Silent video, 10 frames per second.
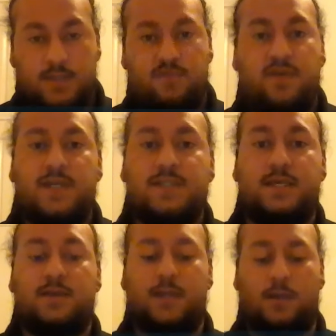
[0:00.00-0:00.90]
The first
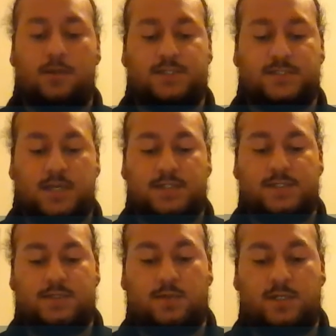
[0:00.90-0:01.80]
theory I will discuss
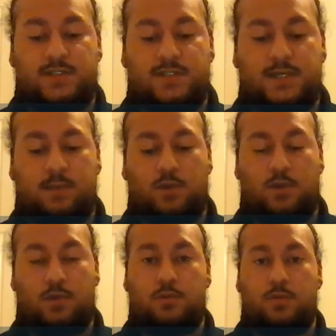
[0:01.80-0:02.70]
is Wallace's thinking
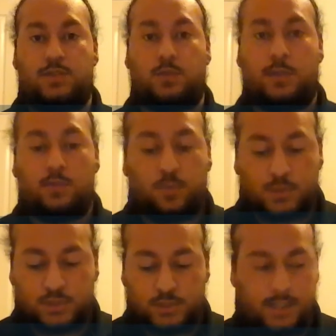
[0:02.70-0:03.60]
model, which we will
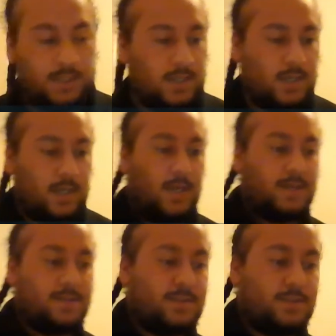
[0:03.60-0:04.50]
portray
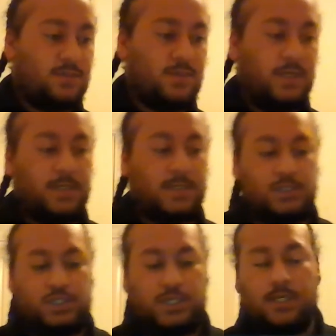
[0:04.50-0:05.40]
as string
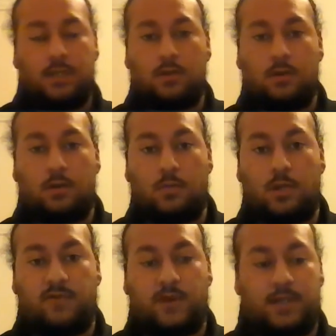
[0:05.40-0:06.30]
G on
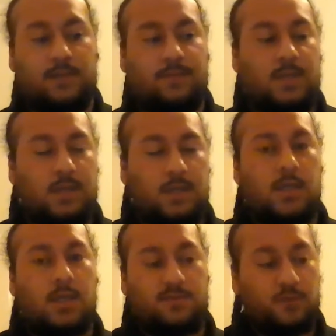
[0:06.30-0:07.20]
my violin.
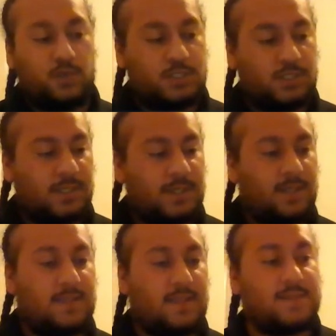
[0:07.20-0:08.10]

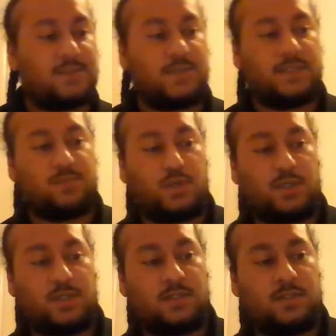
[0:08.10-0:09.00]
Unfortunately, that string is
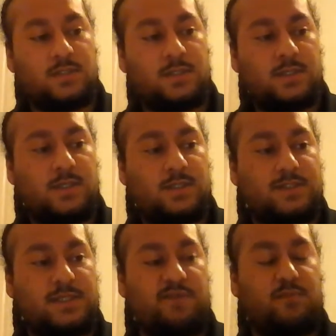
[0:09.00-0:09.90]
broken
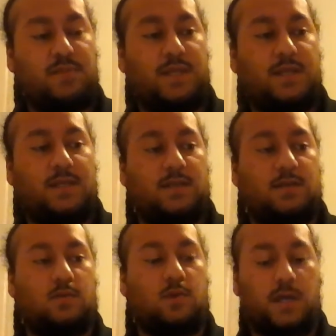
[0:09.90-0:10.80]
since I haven't played it in
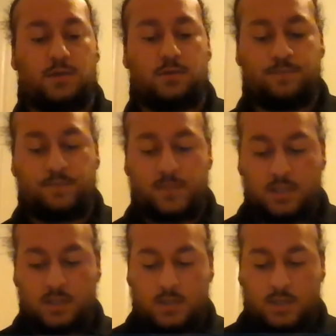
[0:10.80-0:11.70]
a while,
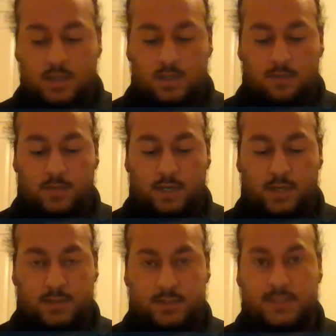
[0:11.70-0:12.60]

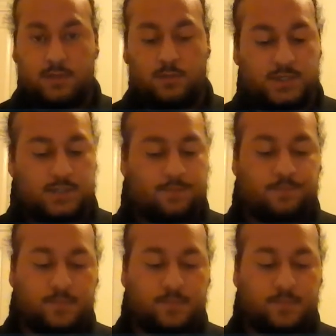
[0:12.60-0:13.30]
but let's get on with it.